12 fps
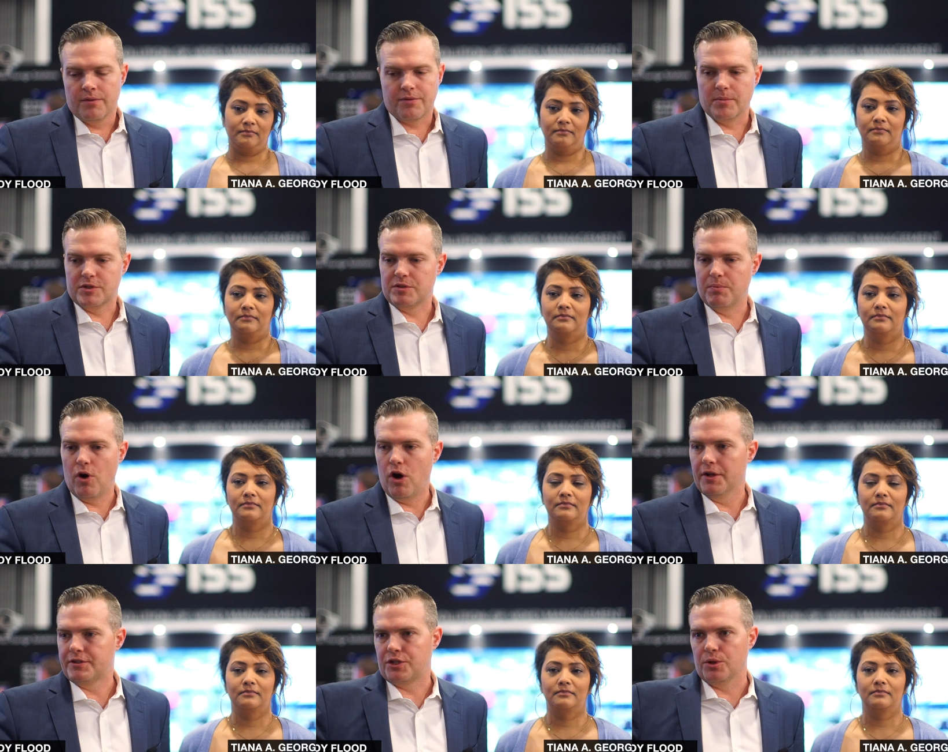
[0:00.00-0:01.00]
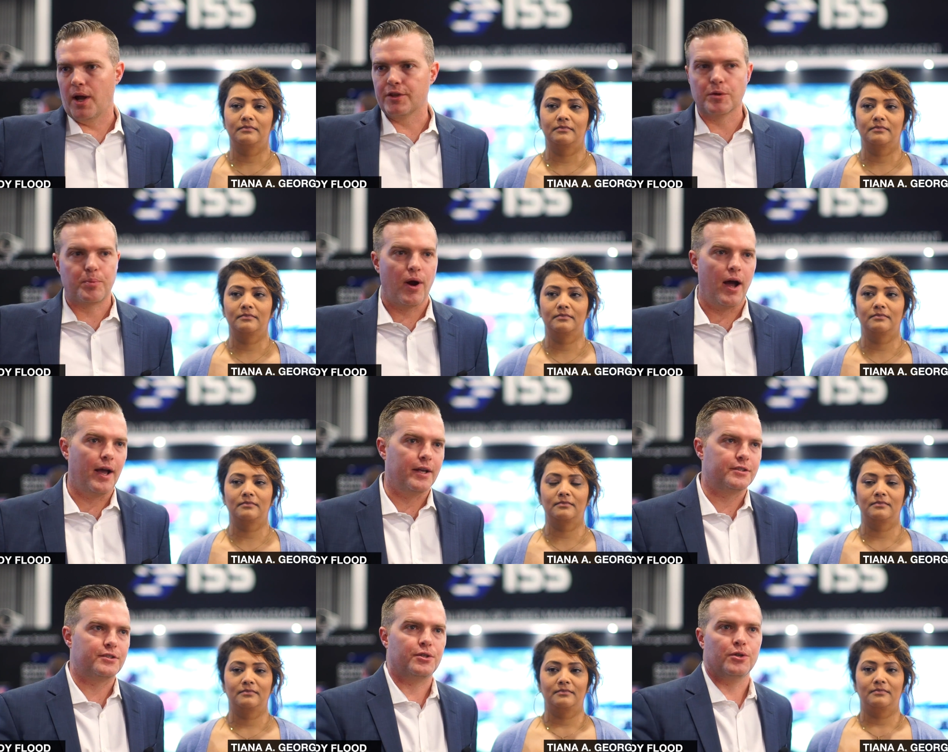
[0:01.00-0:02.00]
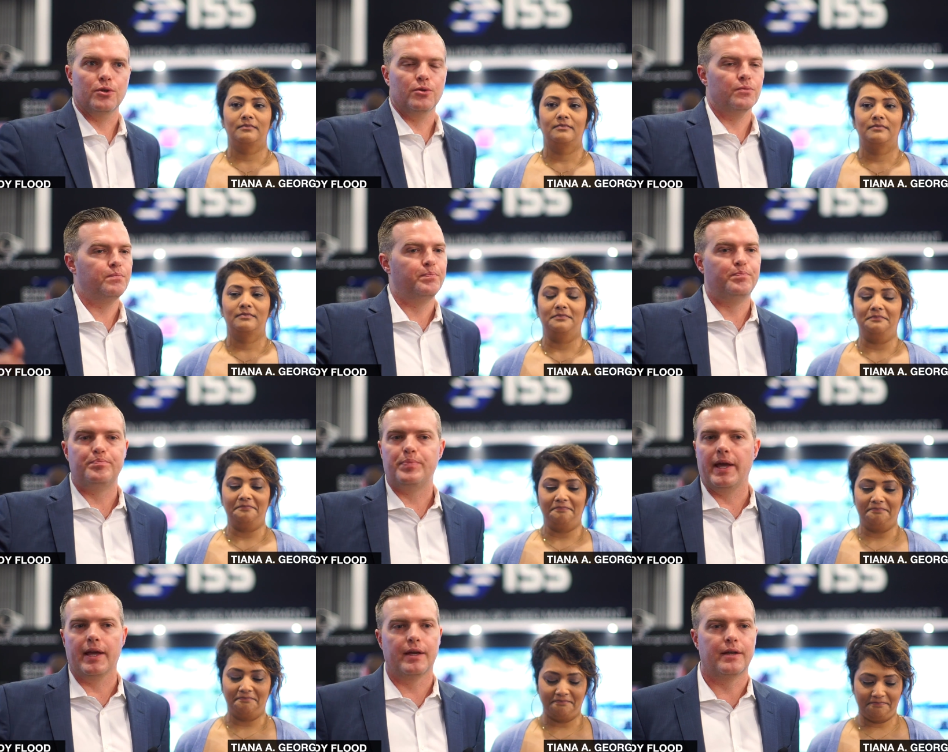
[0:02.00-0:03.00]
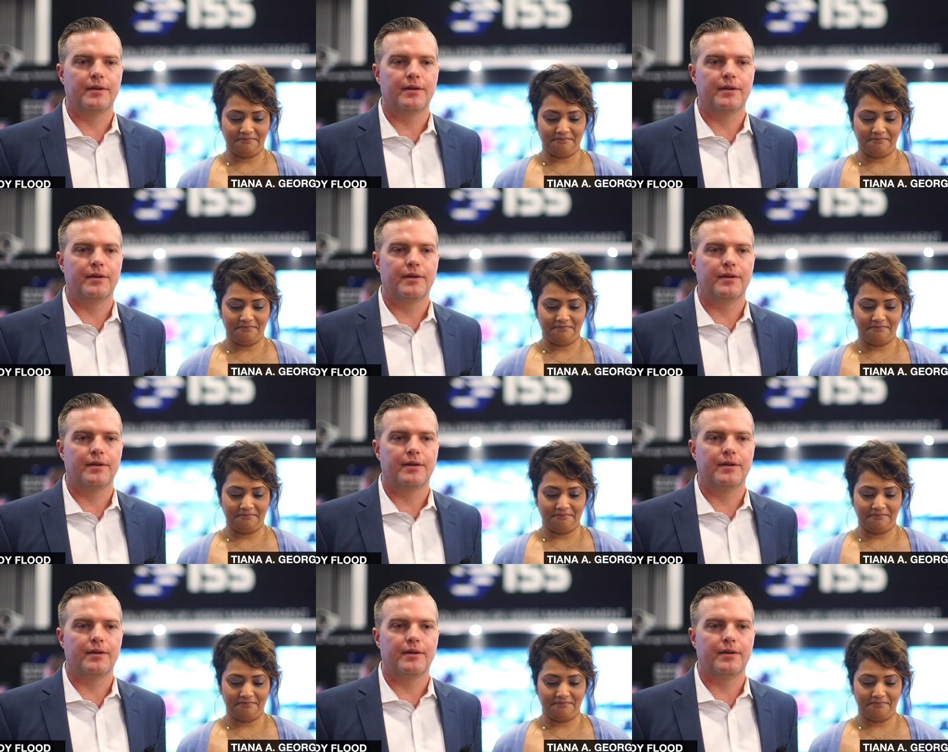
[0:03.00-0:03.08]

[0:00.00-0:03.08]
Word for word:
Speaker 1: from small to enterprise to big